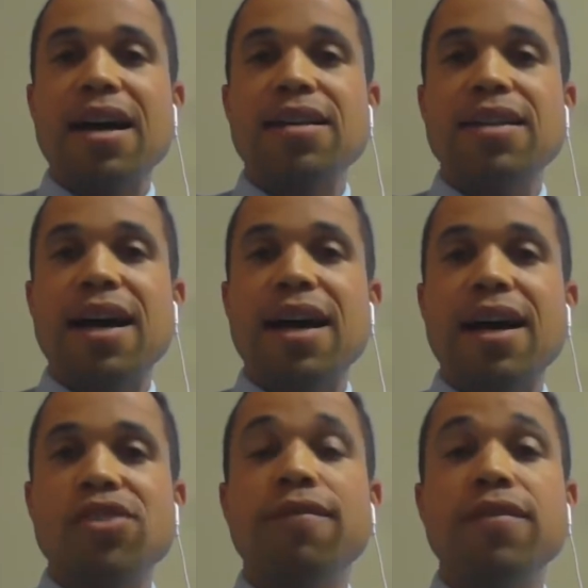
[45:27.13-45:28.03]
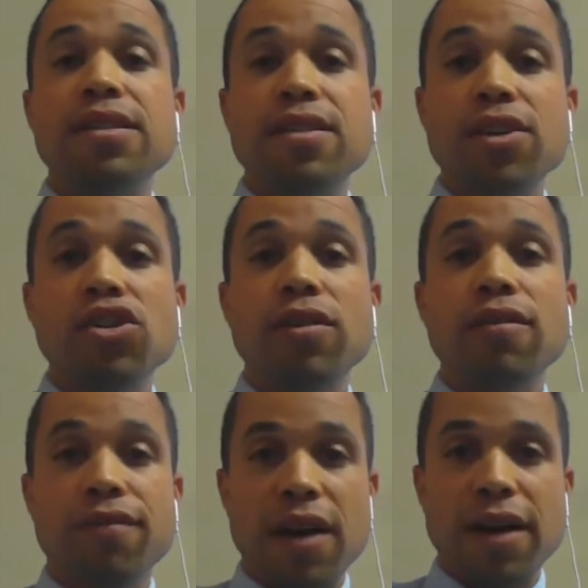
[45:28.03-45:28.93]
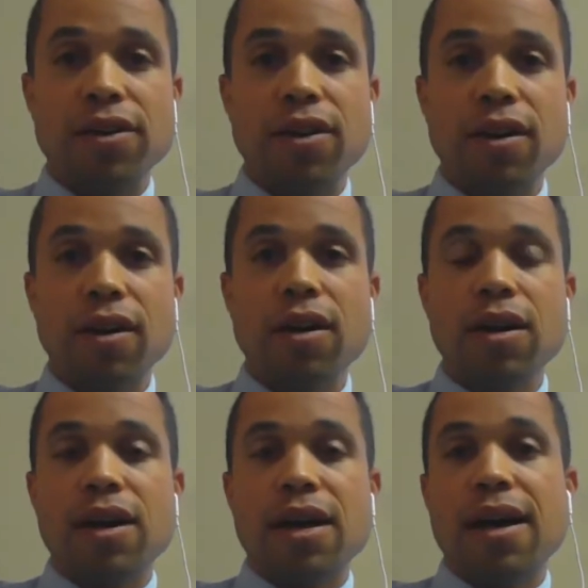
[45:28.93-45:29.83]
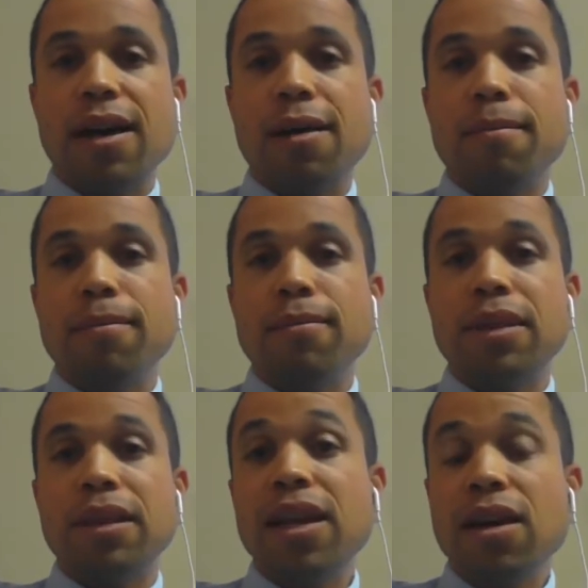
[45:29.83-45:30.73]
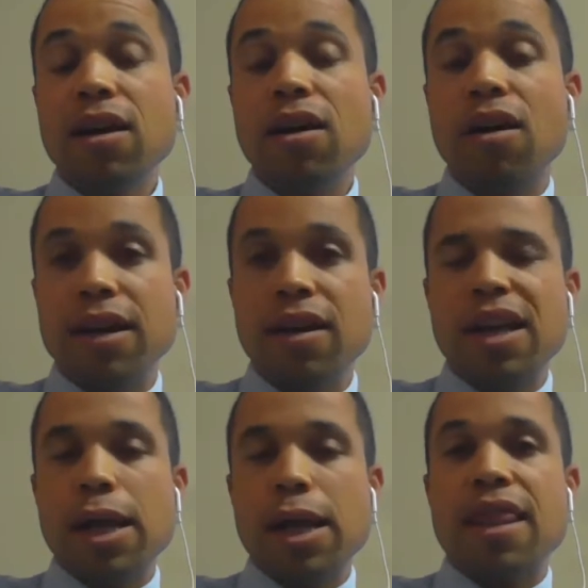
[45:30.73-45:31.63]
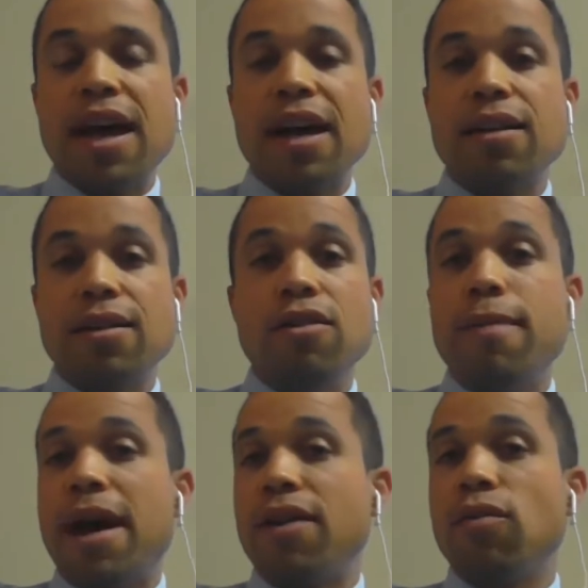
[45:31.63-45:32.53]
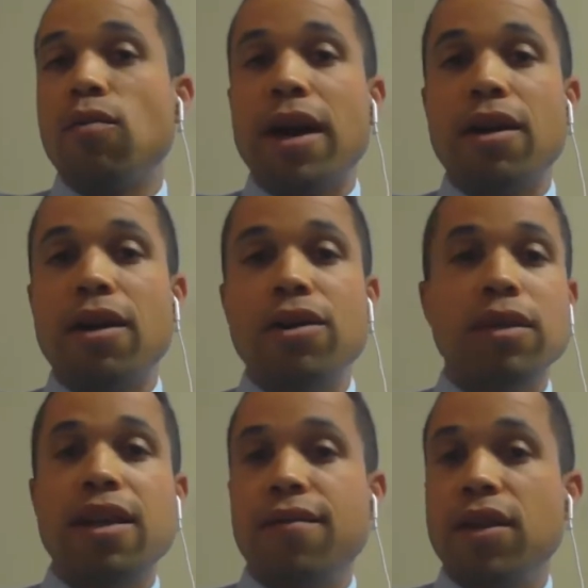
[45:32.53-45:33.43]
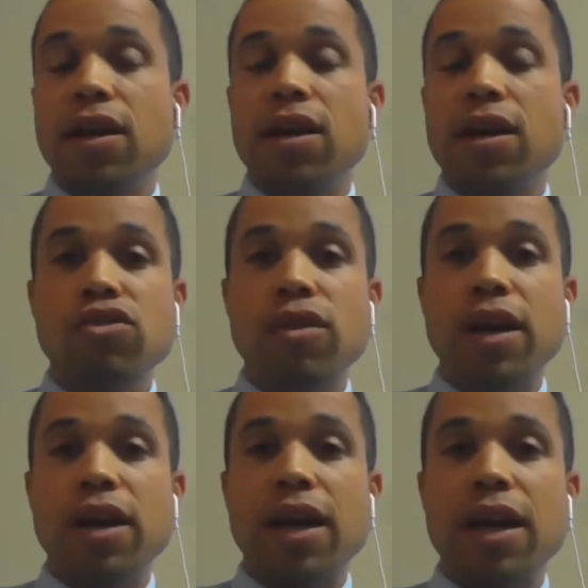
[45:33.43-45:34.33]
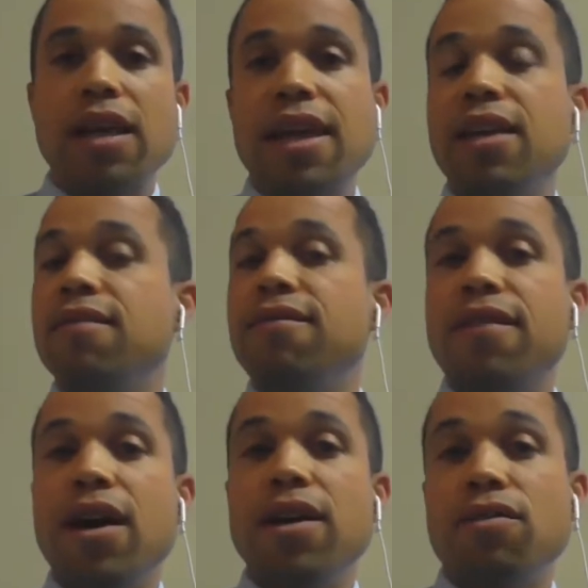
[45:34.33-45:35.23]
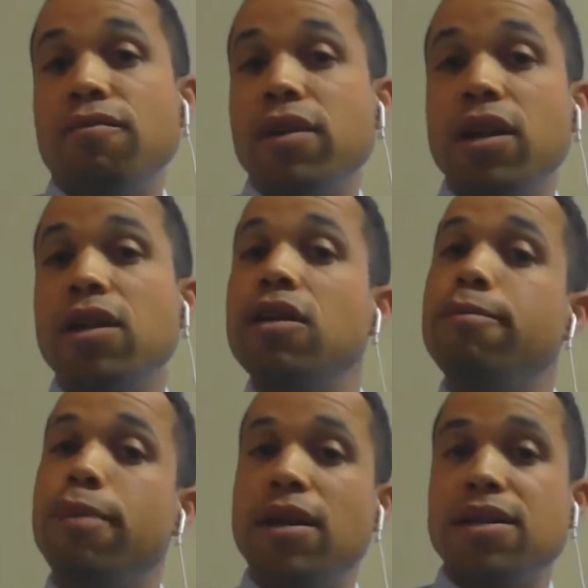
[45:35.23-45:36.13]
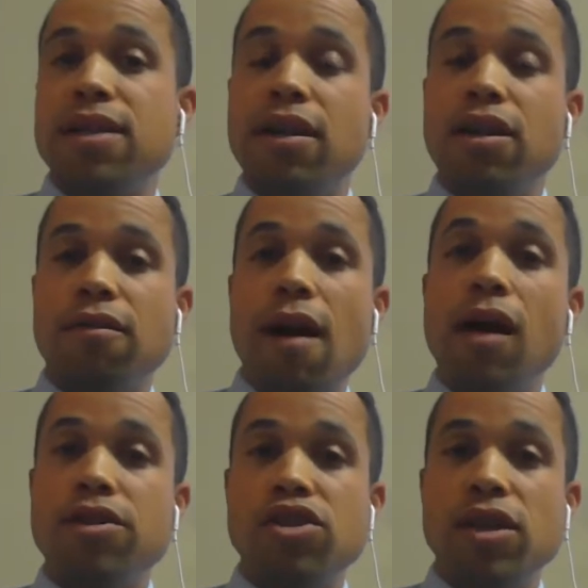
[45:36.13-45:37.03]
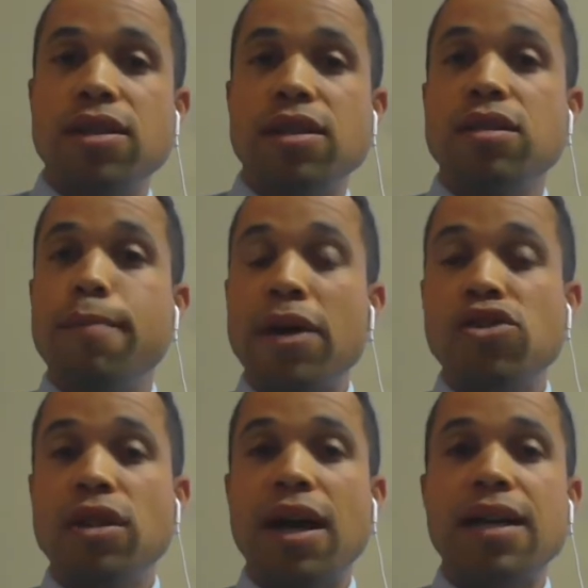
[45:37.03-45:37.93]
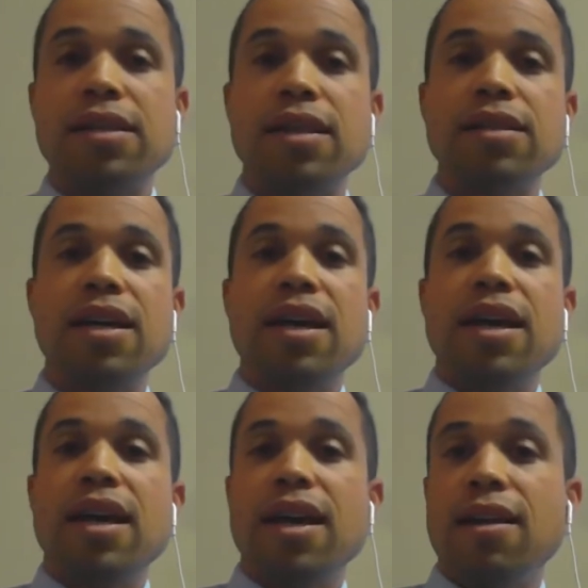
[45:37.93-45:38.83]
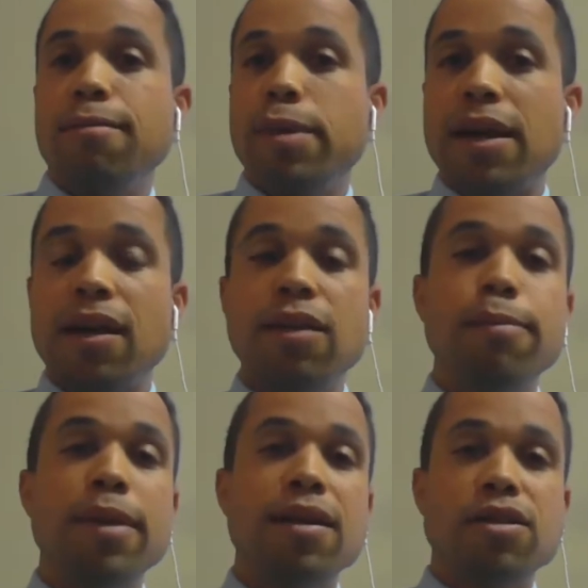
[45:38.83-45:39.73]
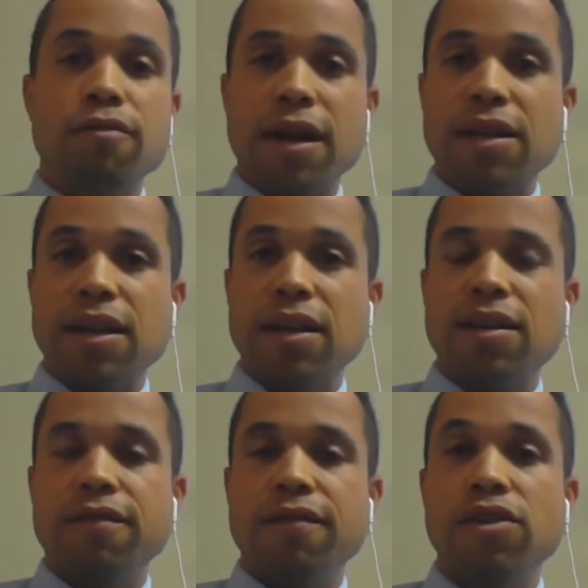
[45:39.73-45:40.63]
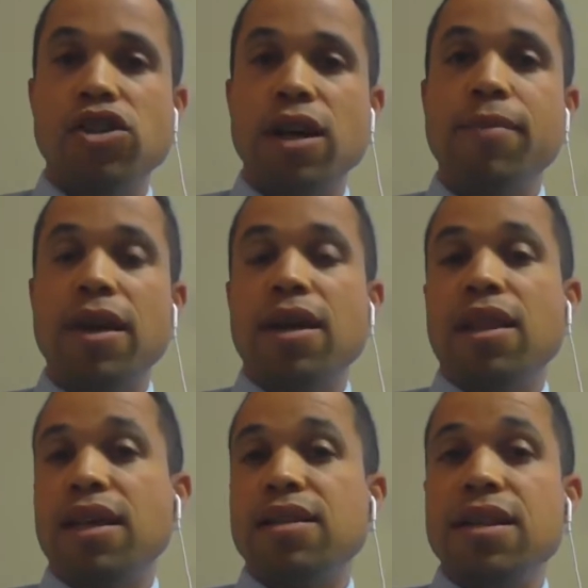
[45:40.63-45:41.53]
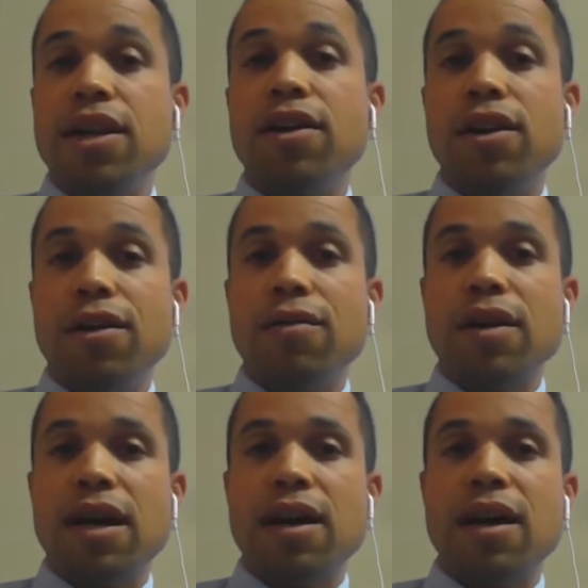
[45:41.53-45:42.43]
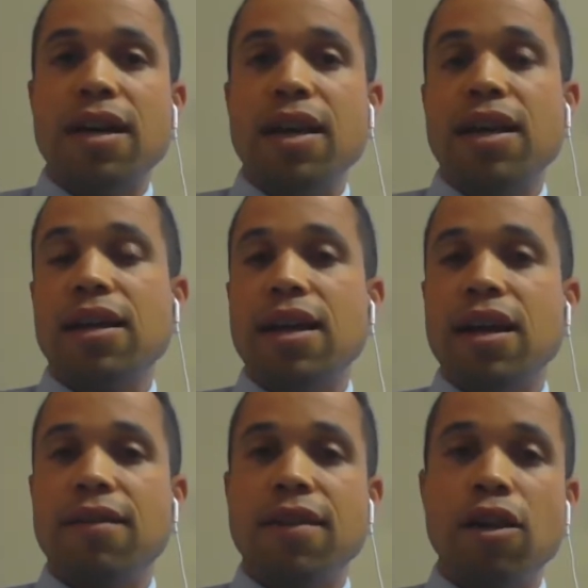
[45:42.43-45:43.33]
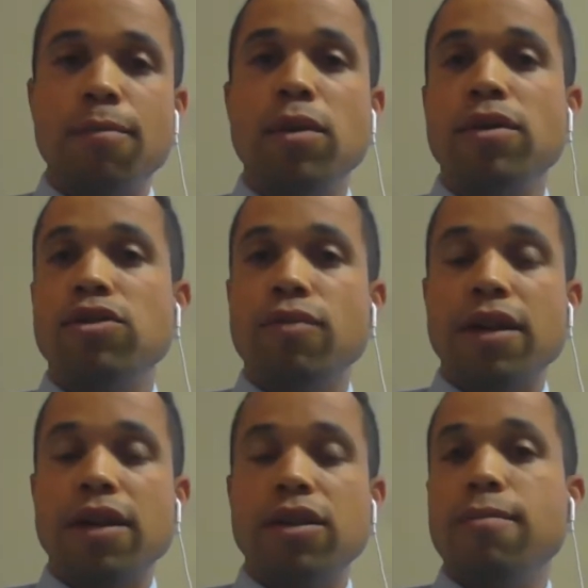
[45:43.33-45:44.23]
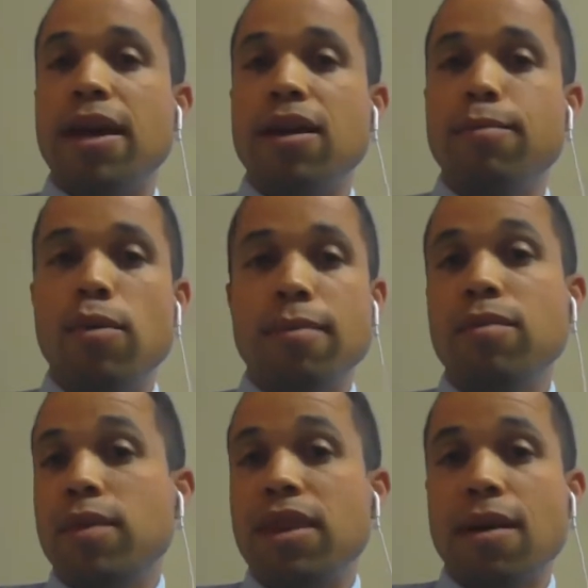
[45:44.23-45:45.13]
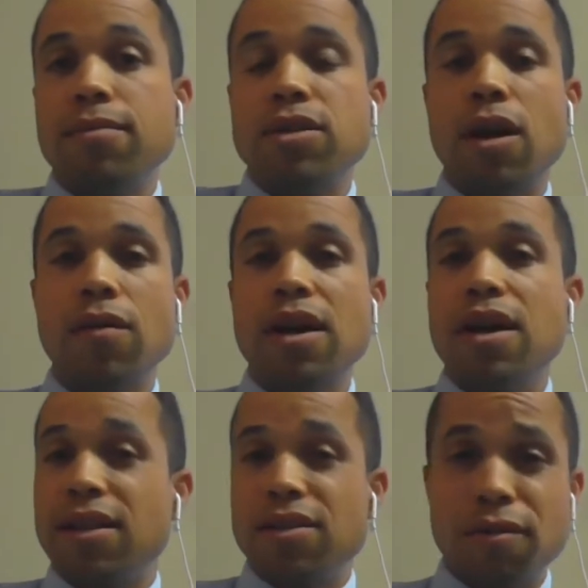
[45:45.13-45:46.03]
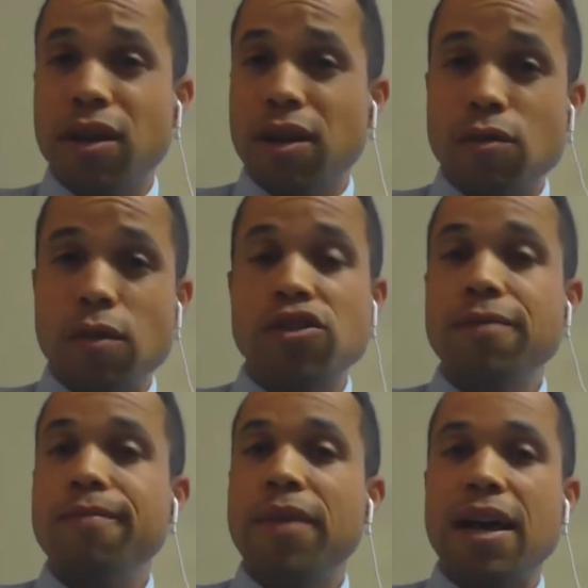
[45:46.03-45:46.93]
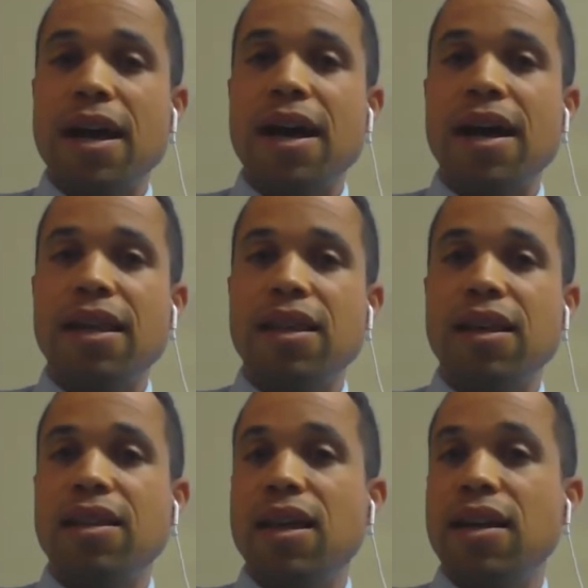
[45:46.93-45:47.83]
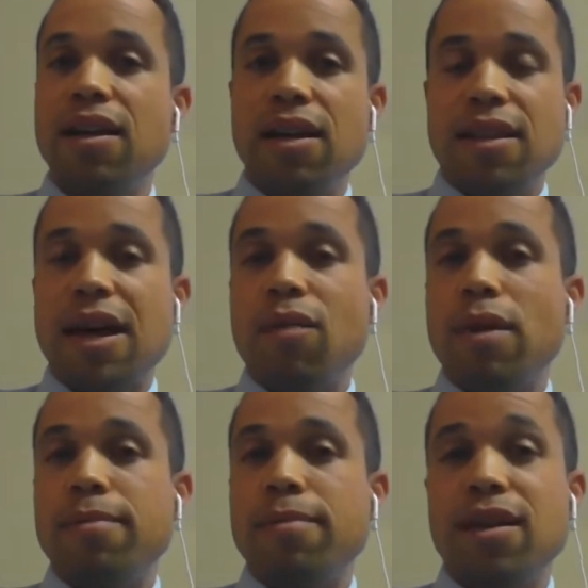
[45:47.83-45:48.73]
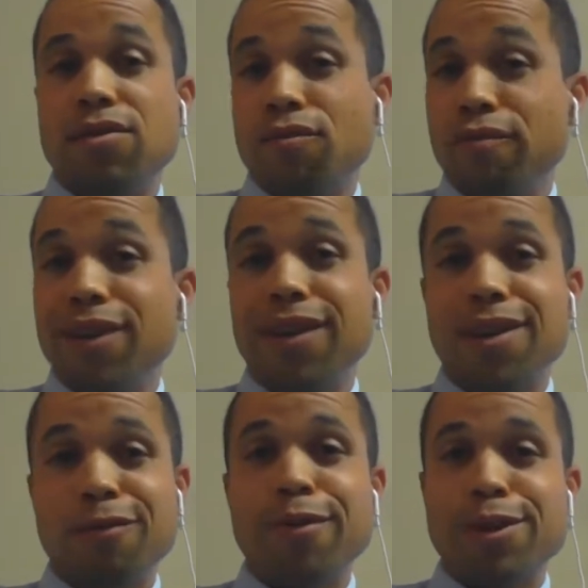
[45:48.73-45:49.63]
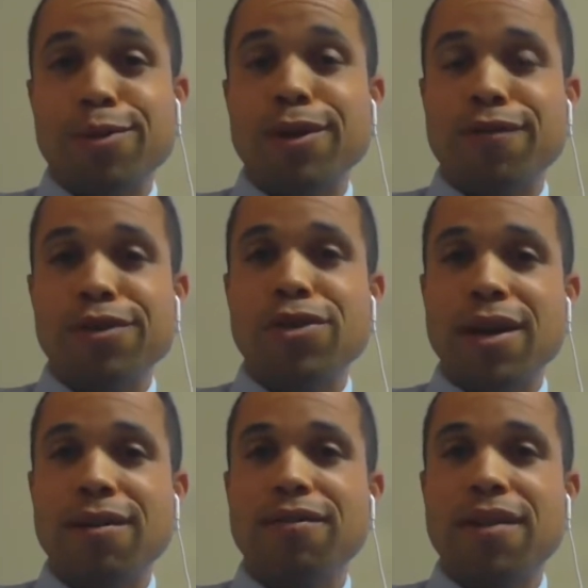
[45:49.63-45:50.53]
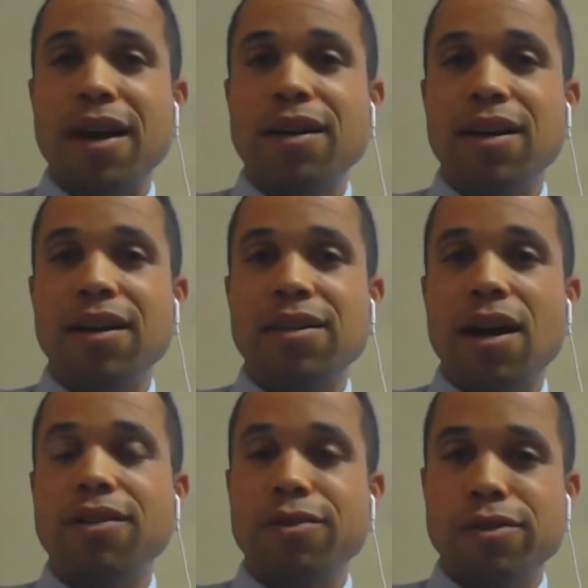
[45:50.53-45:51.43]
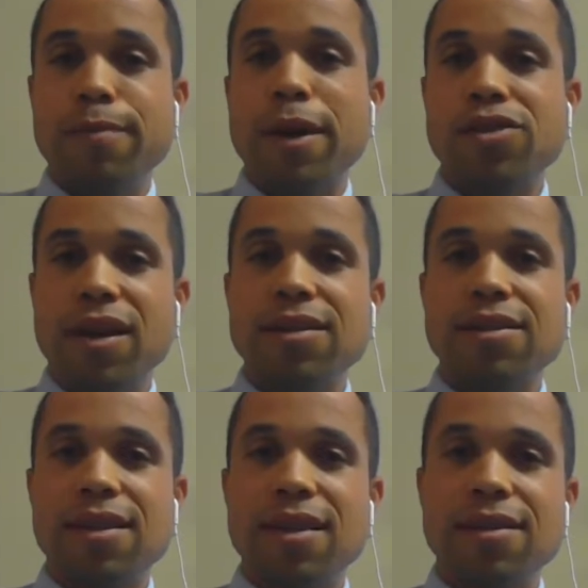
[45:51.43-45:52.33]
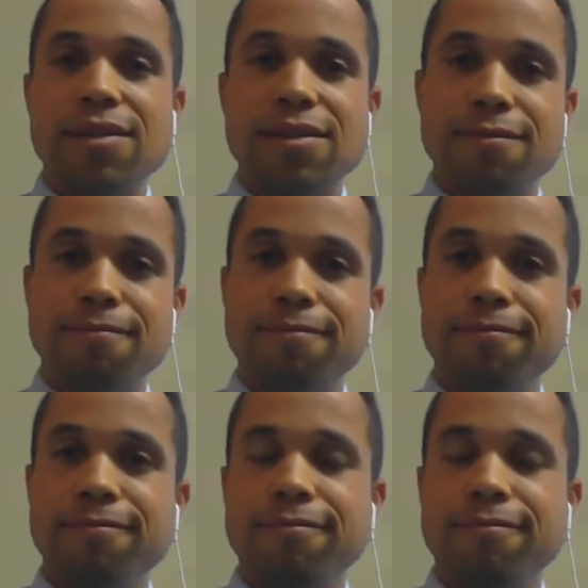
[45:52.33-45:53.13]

has actually a physician finder um, link on it that no matter where you live in the country, they can find a really good prosthetic urologist that specializes in penile implants, erectile dysfunction, that's near you, uh, and they can kind of help you and direct you to make an appointment with them. So that's a really good question, and I think that that website is a really good resource for trying to find a doctor who specializes in this.